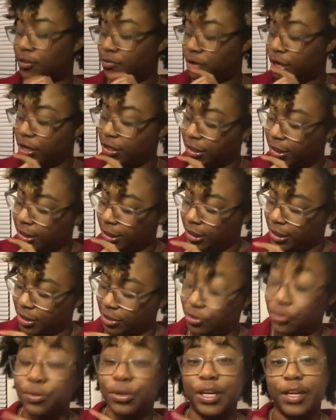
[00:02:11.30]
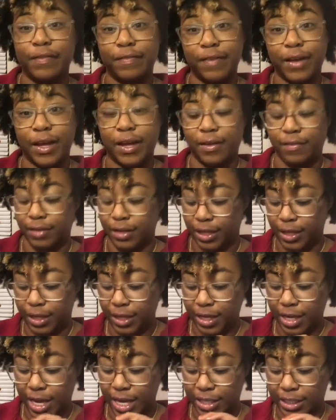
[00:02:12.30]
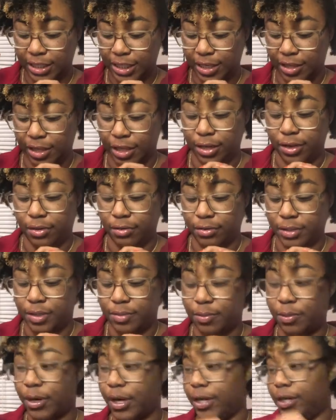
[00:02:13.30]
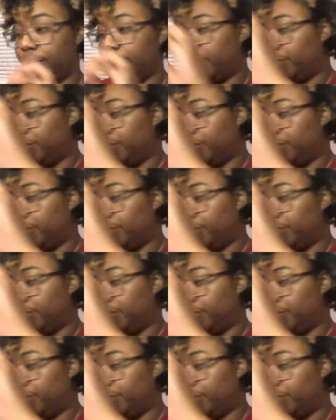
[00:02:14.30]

why you see it's 25 instead of the lowest price.